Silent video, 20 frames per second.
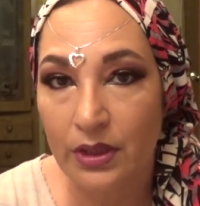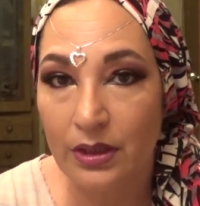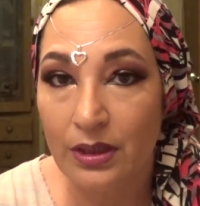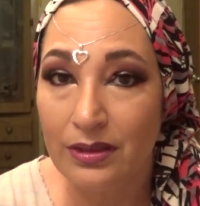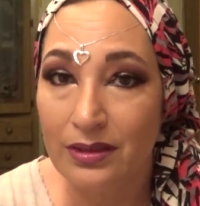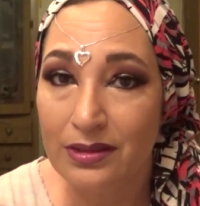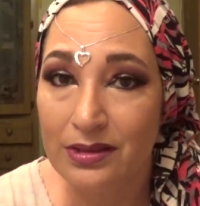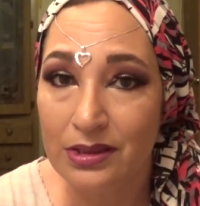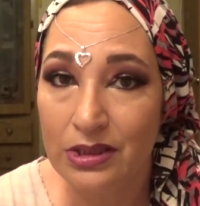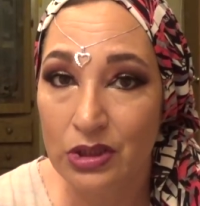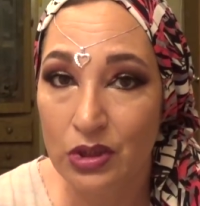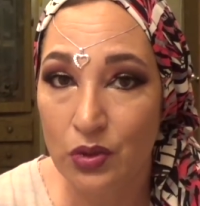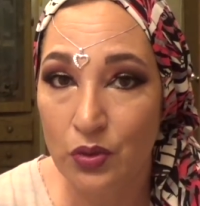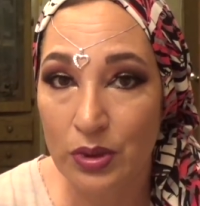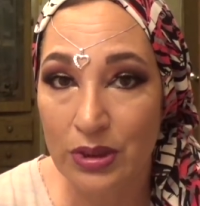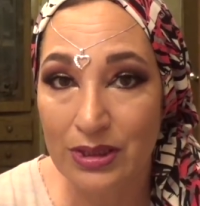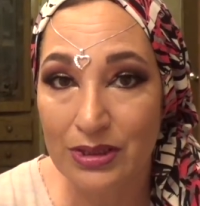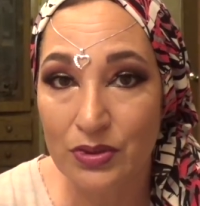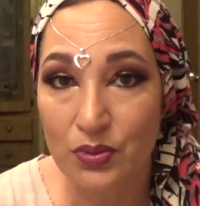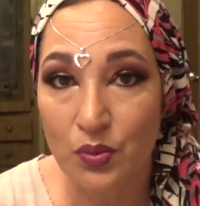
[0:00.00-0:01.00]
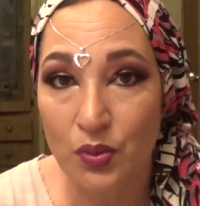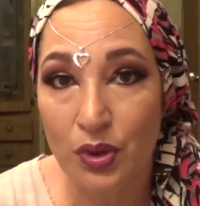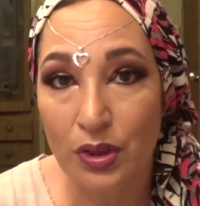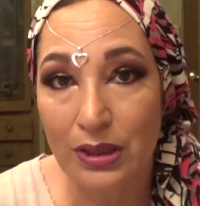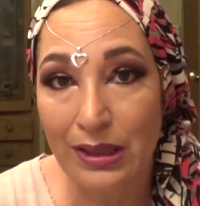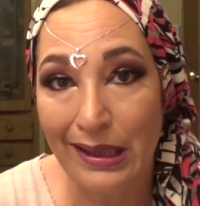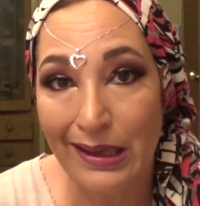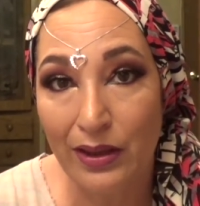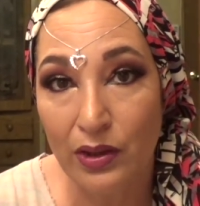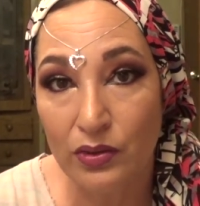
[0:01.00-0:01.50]
That doesn't always
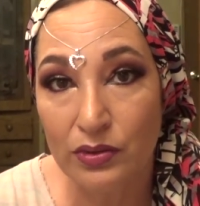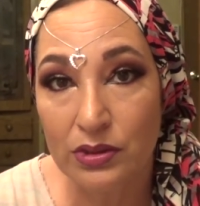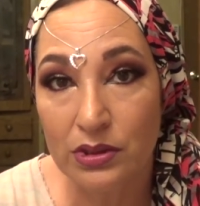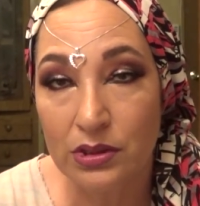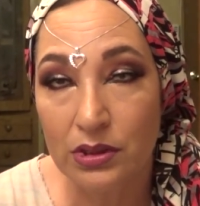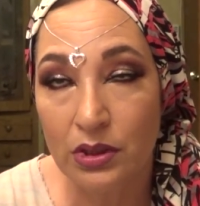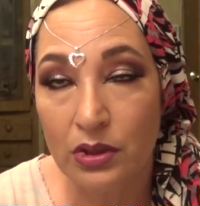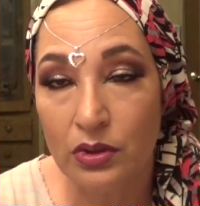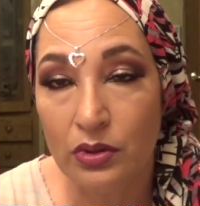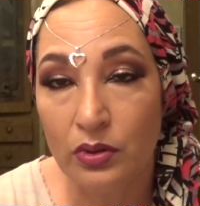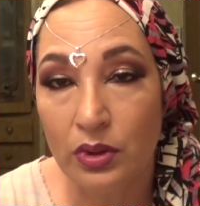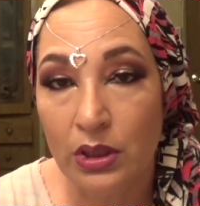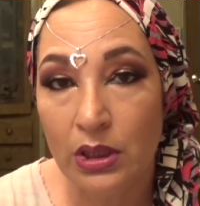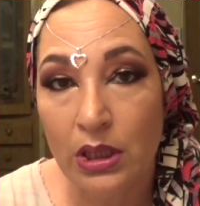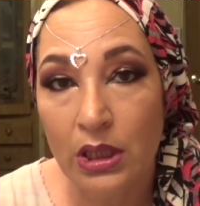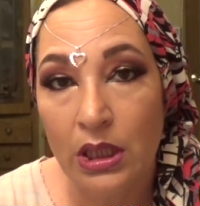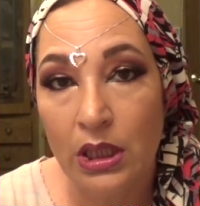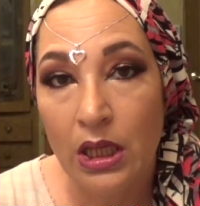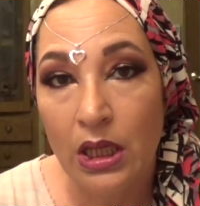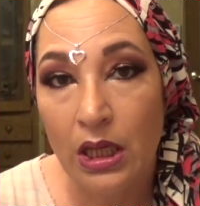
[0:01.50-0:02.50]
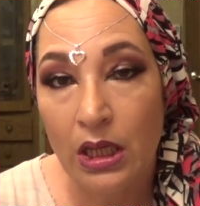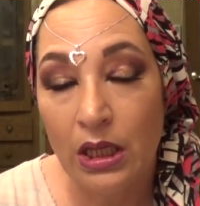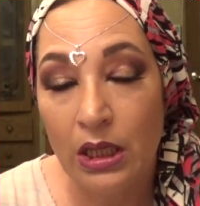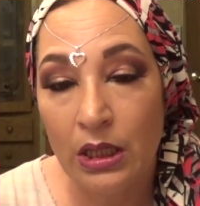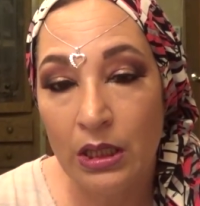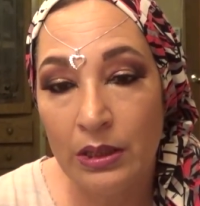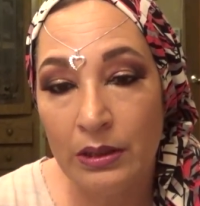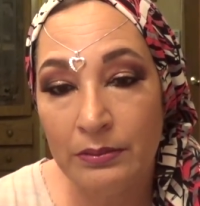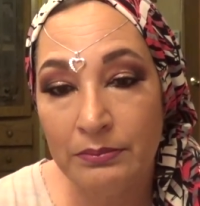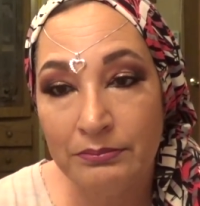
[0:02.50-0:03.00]
work out. So
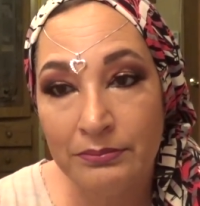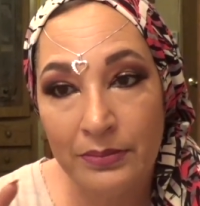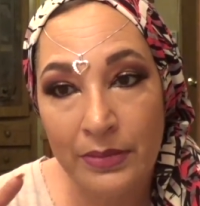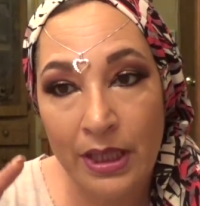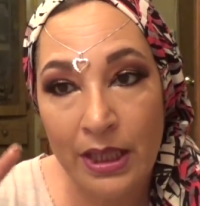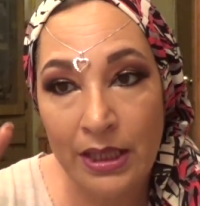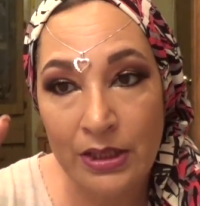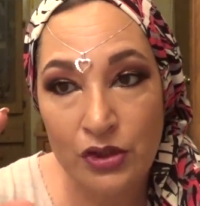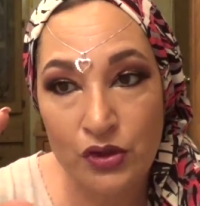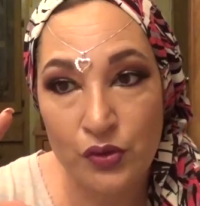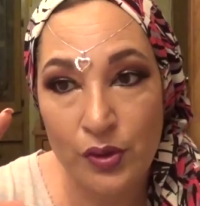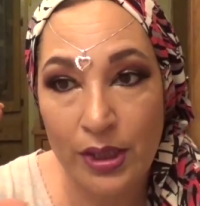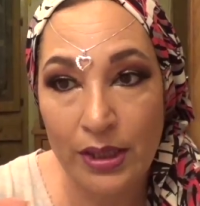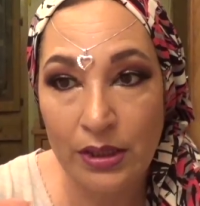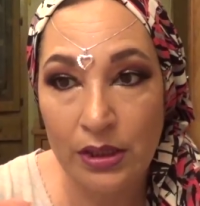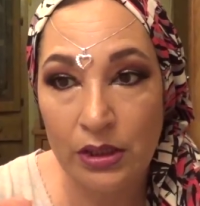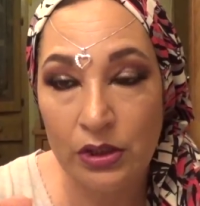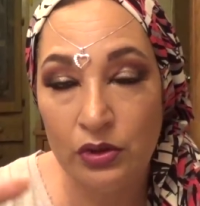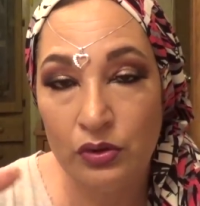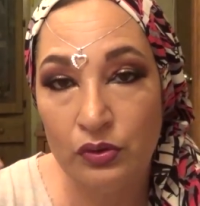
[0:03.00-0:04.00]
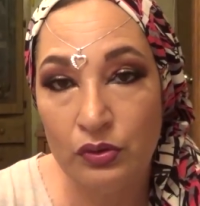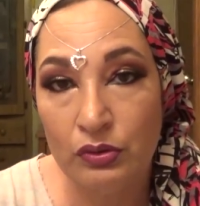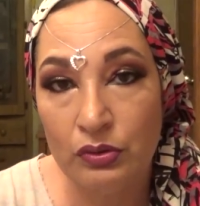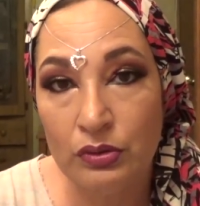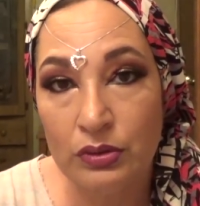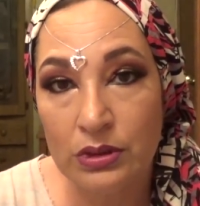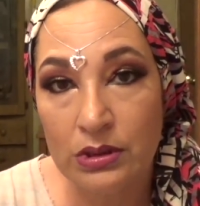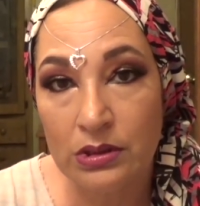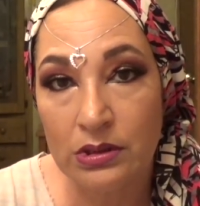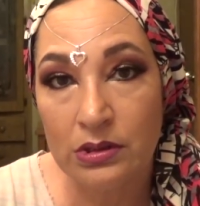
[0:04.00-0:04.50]
um, I try to
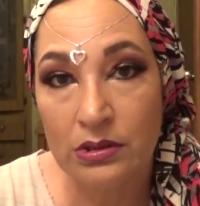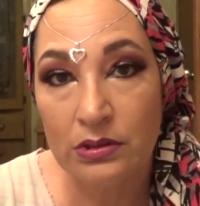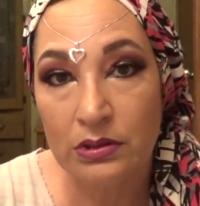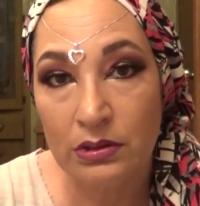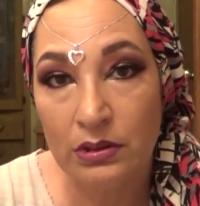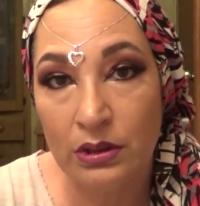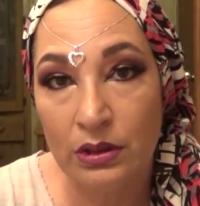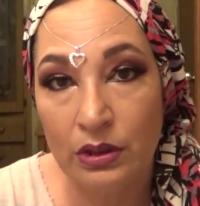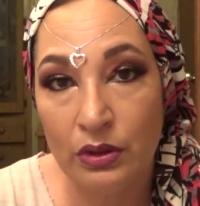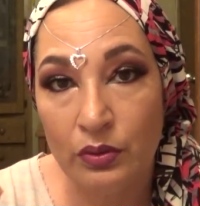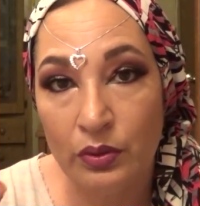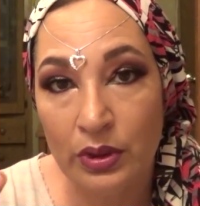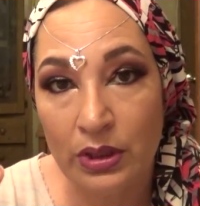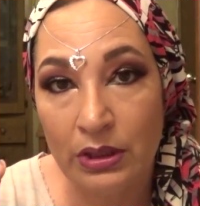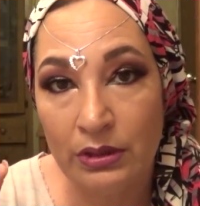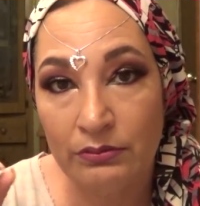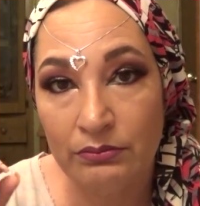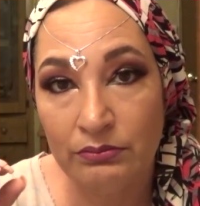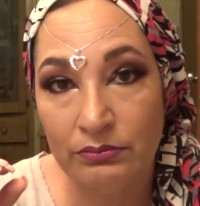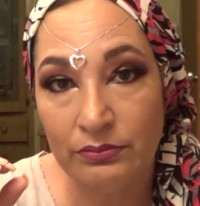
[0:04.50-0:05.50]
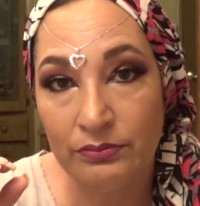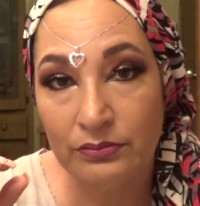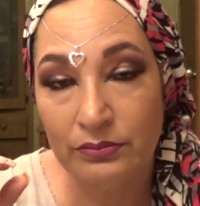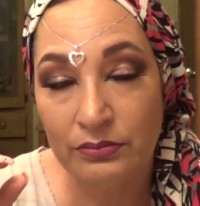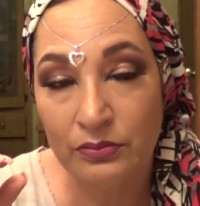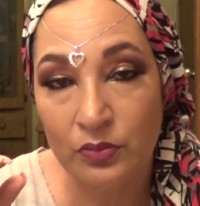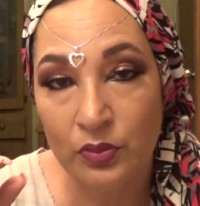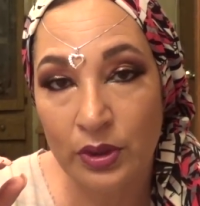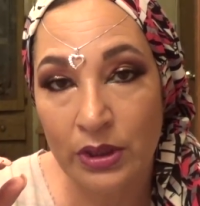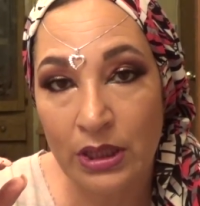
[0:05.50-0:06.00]
use, you know, when I'm
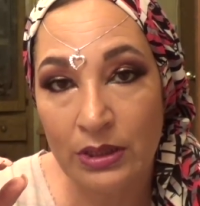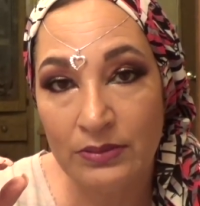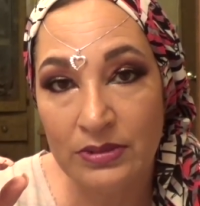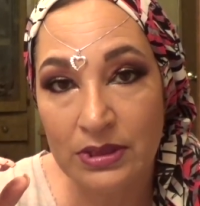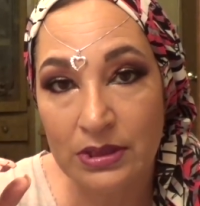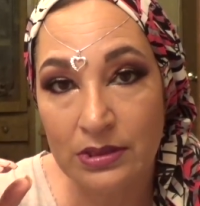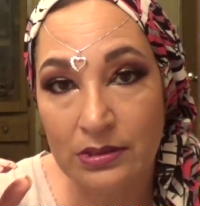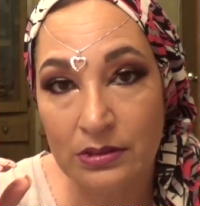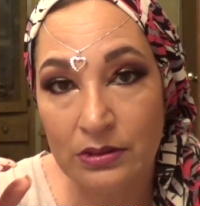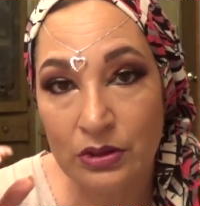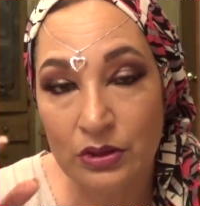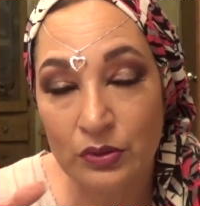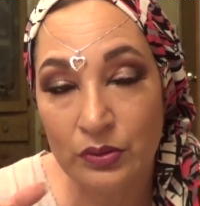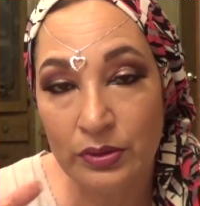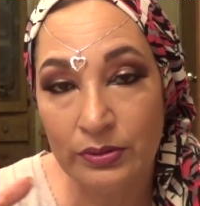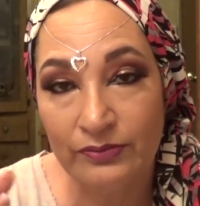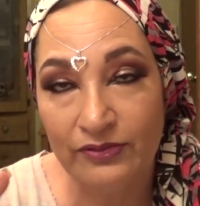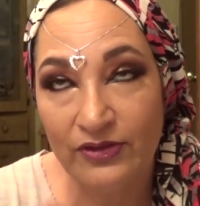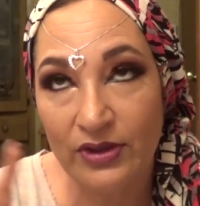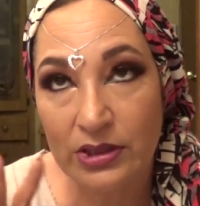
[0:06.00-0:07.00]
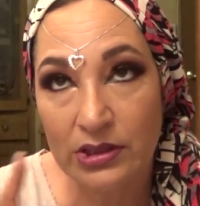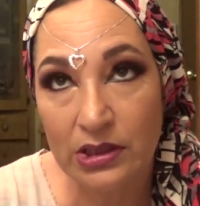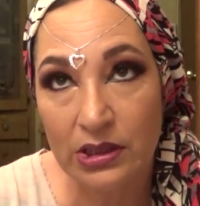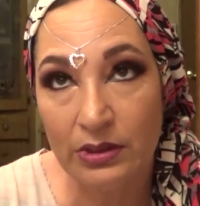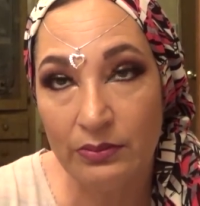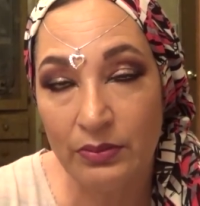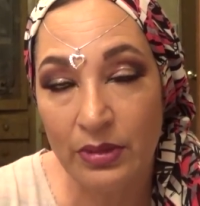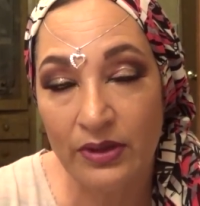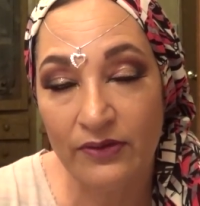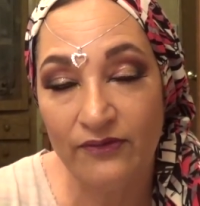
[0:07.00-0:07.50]
when I'm doing fixing
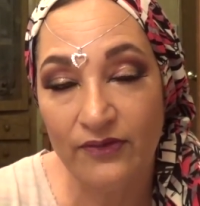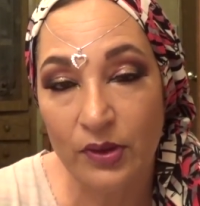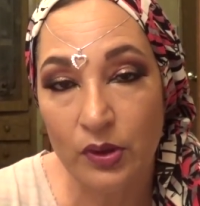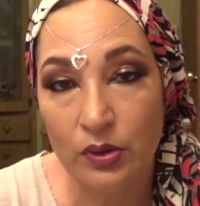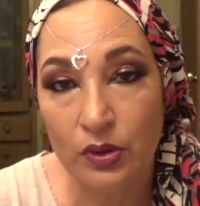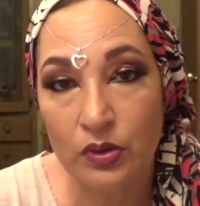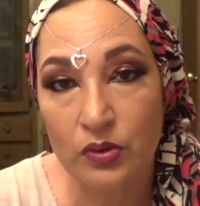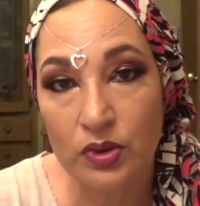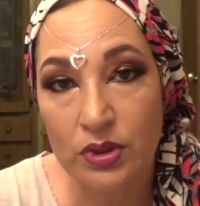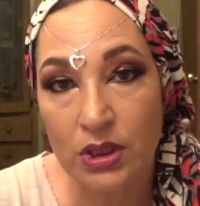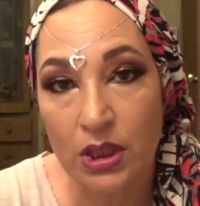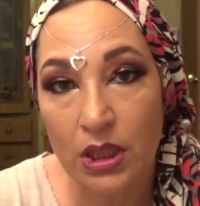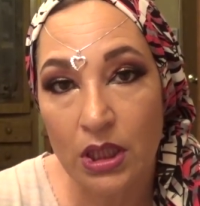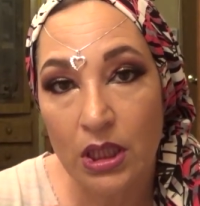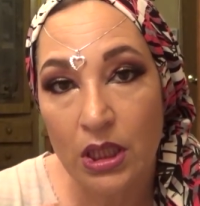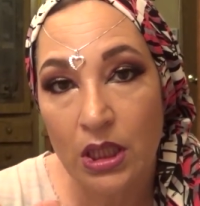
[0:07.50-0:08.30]
up my photos,